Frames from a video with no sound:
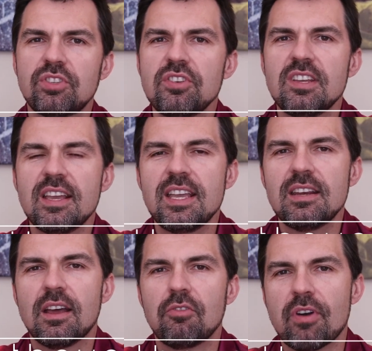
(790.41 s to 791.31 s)
do you
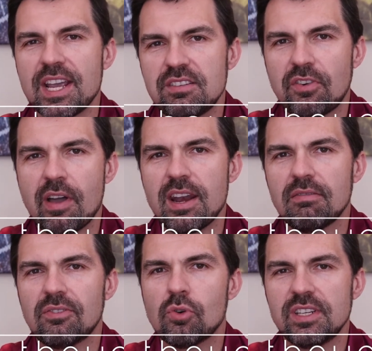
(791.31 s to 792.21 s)
need a rangefinder
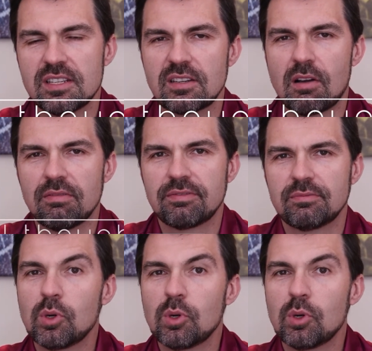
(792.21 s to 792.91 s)
for disc golf?